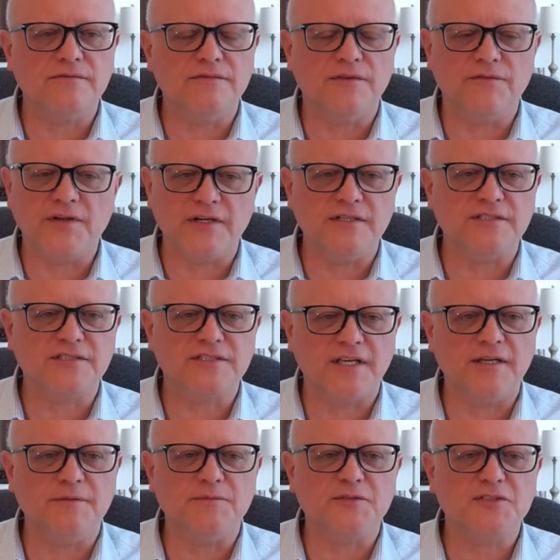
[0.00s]
and the very
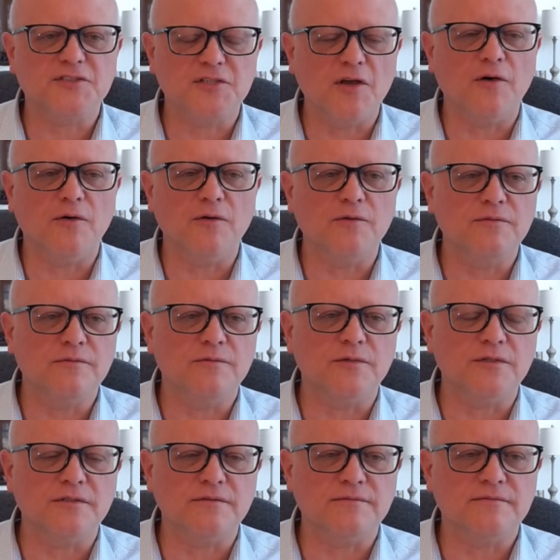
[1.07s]
same snow
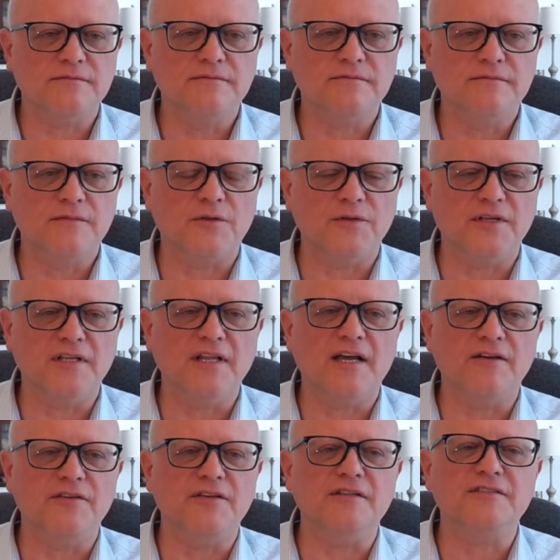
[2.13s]
will only
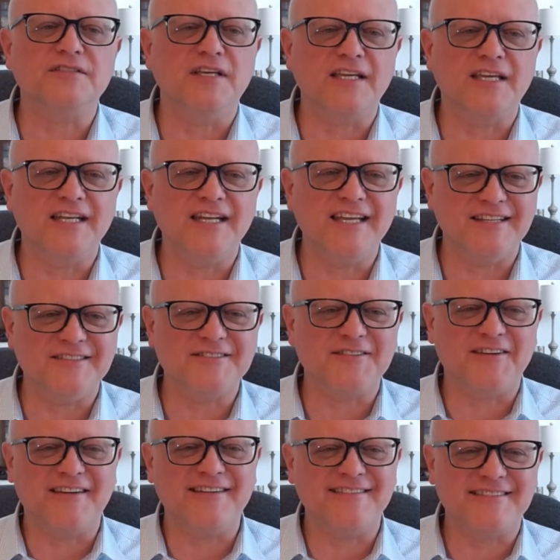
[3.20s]
allow you to sink an inch,
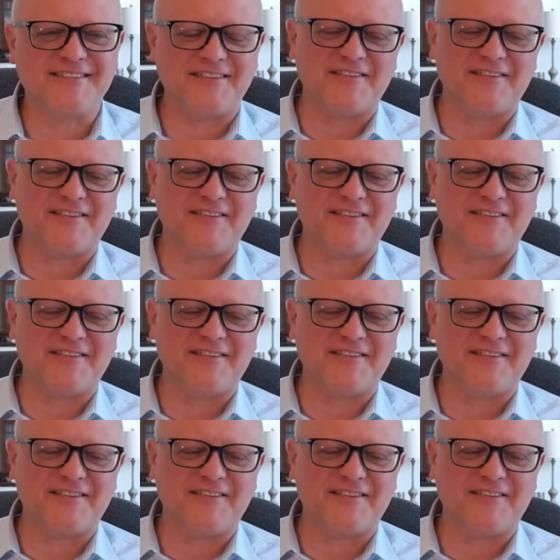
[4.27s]
right?